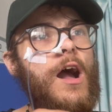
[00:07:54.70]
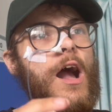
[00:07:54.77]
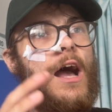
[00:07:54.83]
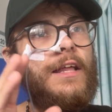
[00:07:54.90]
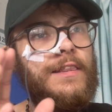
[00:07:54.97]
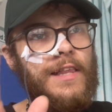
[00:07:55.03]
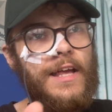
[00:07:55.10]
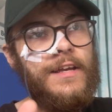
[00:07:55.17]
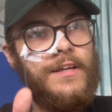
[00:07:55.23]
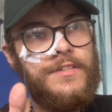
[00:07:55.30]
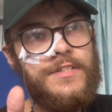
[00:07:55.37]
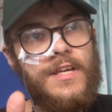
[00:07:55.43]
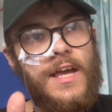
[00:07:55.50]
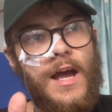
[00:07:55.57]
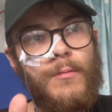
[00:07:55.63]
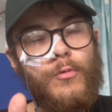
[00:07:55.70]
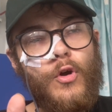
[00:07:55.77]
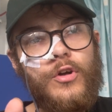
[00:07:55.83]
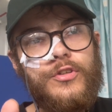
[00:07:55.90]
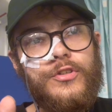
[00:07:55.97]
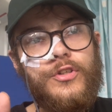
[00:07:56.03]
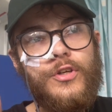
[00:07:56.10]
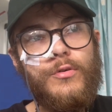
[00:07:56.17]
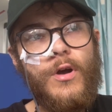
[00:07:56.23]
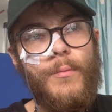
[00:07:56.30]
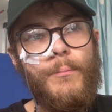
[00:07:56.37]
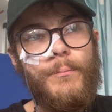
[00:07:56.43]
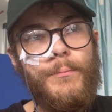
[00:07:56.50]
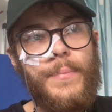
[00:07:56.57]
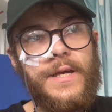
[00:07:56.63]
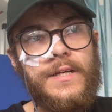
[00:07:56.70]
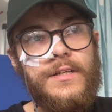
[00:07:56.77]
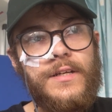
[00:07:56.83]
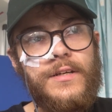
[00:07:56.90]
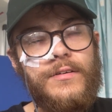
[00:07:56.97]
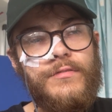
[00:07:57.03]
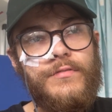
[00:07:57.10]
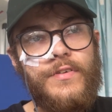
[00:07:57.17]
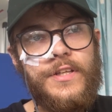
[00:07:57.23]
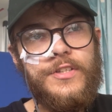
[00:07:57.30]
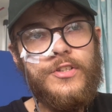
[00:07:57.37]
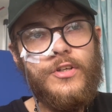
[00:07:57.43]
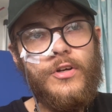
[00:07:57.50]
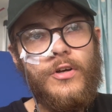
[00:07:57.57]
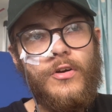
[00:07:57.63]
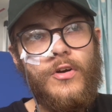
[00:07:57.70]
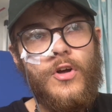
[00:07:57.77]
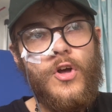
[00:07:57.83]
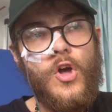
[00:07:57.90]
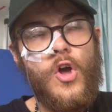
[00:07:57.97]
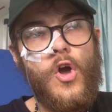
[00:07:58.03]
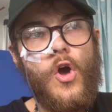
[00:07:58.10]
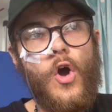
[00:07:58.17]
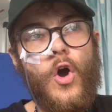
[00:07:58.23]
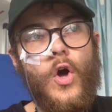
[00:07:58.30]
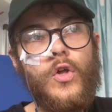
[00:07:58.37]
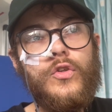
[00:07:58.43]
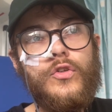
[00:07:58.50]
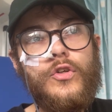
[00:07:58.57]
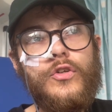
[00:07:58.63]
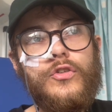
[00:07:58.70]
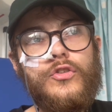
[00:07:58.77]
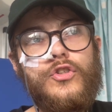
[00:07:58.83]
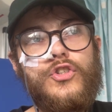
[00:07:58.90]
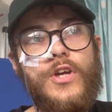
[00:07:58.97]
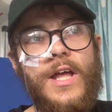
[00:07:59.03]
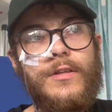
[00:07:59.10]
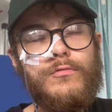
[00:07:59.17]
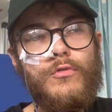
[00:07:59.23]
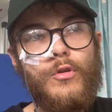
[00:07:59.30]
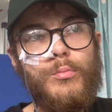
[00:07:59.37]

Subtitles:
And like I say, I'm going to do a bigger video on general